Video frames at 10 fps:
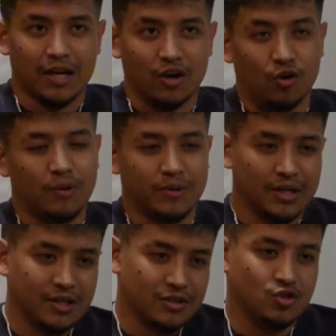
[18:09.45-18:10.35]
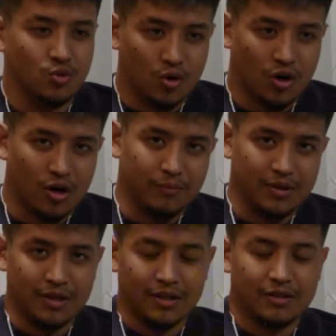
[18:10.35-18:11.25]
Like, oh, I'm gonna get this new car. I'm
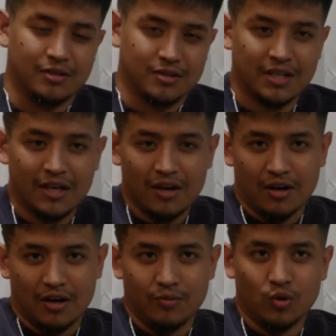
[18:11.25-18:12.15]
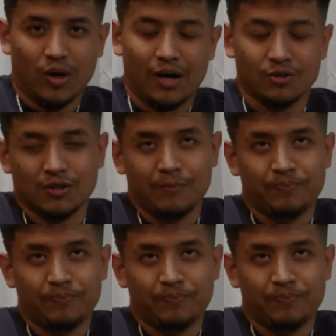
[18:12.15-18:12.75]
gonna get this new house.